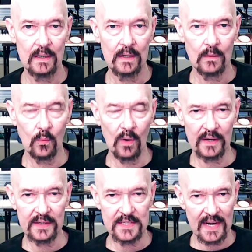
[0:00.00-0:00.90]
One
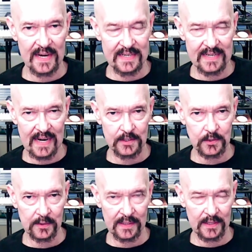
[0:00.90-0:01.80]
is ATA
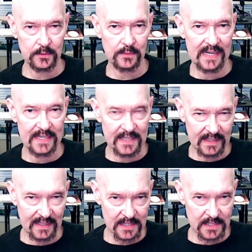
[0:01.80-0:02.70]
33 that
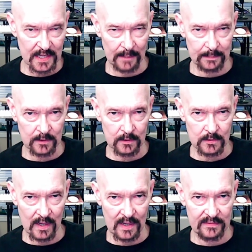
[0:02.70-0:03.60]
connects the optical
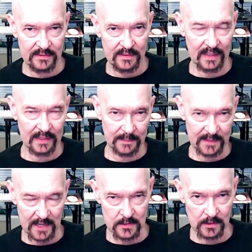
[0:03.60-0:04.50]
drive and the
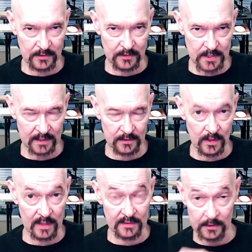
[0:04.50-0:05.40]
potential for a second
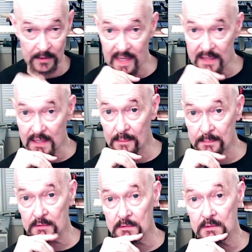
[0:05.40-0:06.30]
drive underneath the
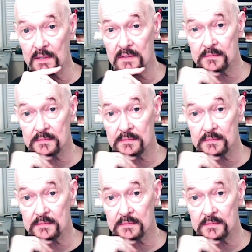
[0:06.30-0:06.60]
optical drive.